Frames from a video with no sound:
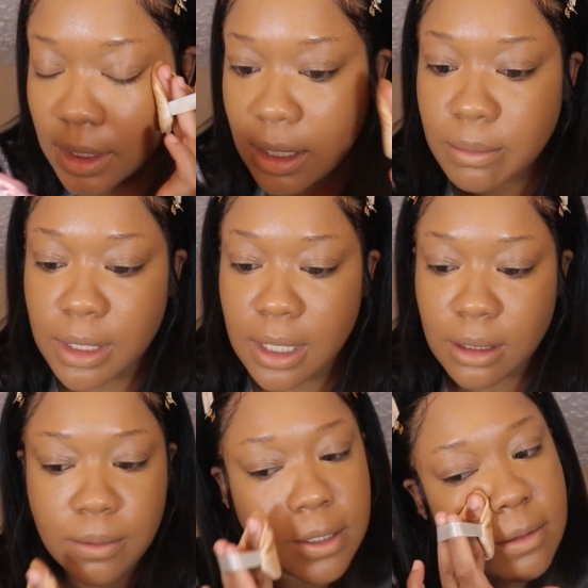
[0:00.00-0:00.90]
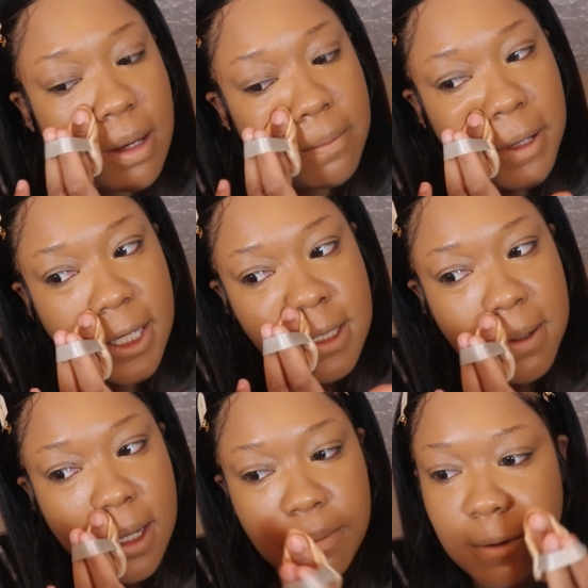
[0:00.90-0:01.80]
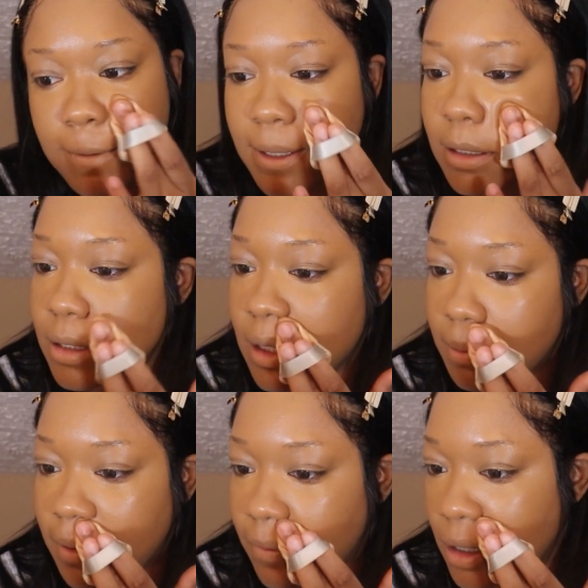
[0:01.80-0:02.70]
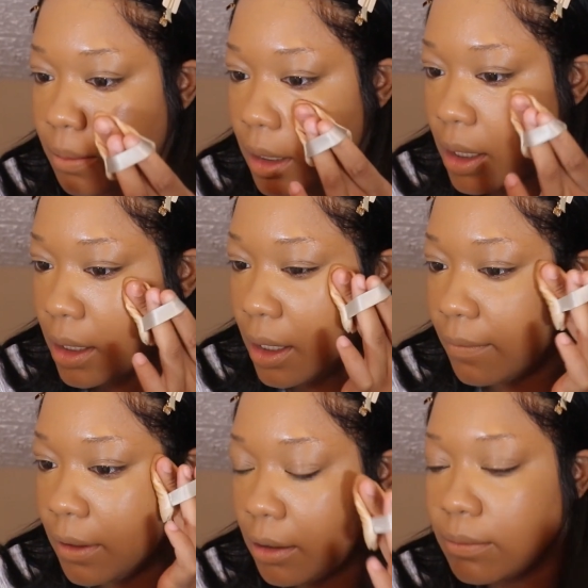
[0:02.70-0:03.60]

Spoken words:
And I'm looking at the rest of my base makeup. I feel like this is going to be very Milani heavy.